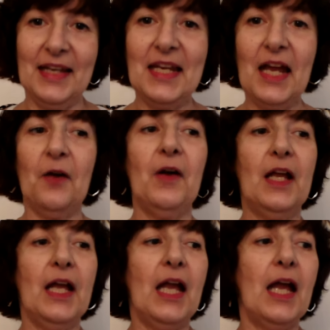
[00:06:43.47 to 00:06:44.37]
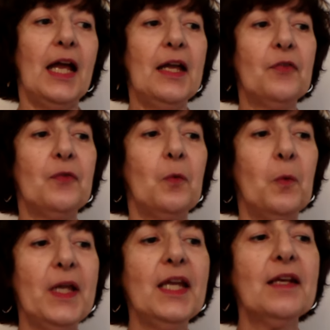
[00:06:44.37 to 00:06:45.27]
Now, if
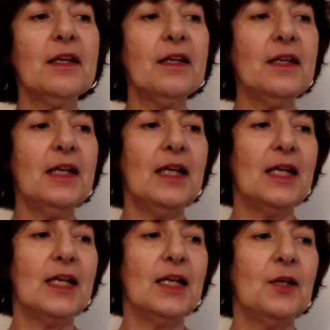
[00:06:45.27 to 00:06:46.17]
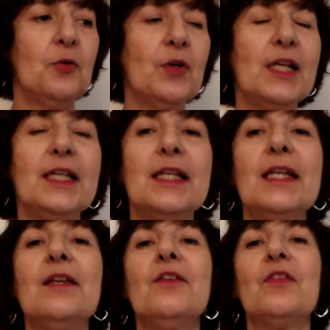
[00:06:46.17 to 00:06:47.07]
we can
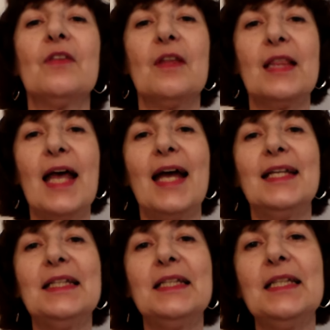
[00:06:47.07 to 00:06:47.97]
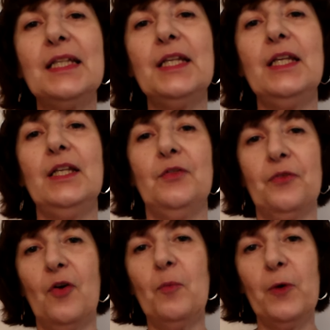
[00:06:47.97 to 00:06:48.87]
release that need
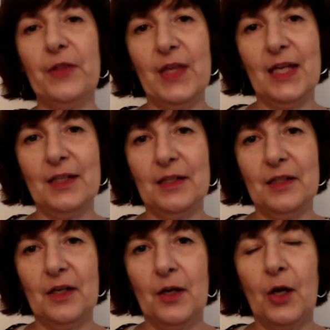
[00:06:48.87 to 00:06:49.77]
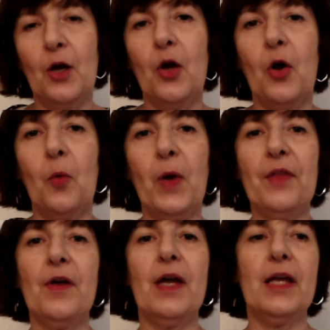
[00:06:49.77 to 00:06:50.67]
from within,
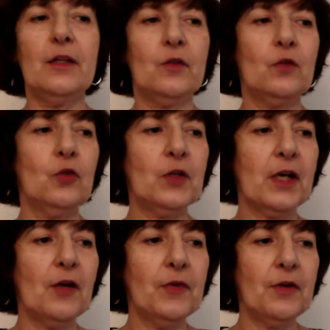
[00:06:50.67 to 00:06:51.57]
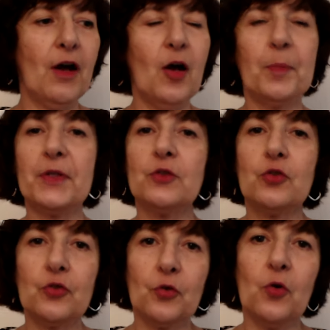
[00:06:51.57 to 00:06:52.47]
whether it's to cover up a
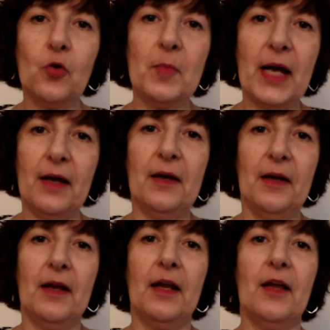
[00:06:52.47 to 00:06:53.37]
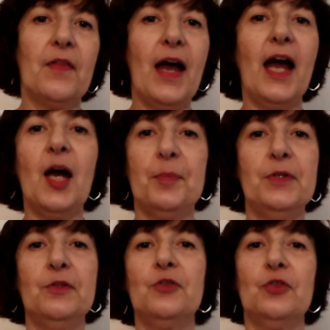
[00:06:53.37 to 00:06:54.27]
trauma that
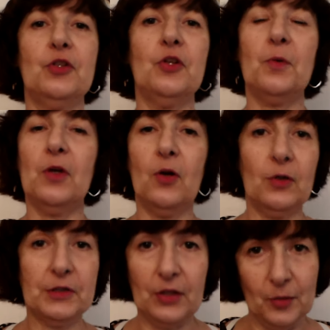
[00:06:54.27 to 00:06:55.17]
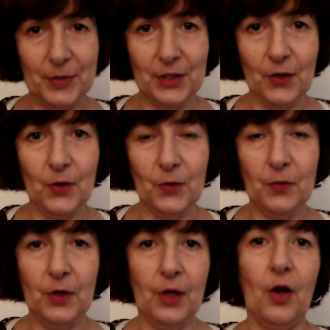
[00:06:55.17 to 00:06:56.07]
happened to you a long time ago,
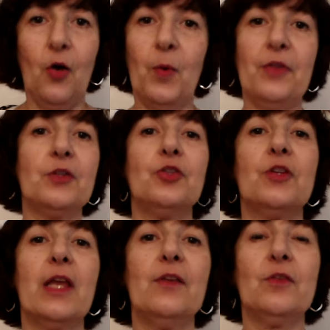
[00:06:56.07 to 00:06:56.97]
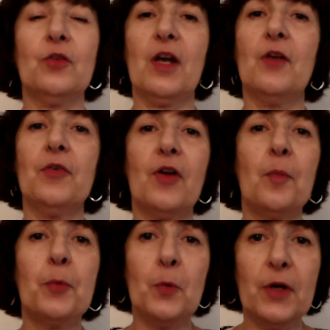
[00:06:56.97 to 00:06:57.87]
whether it is to cover
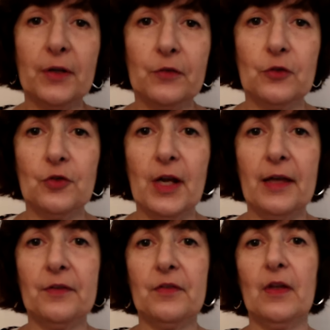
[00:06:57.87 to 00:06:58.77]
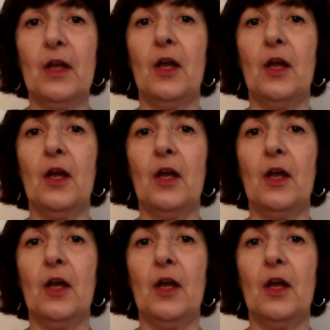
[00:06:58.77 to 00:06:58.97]
up work stress,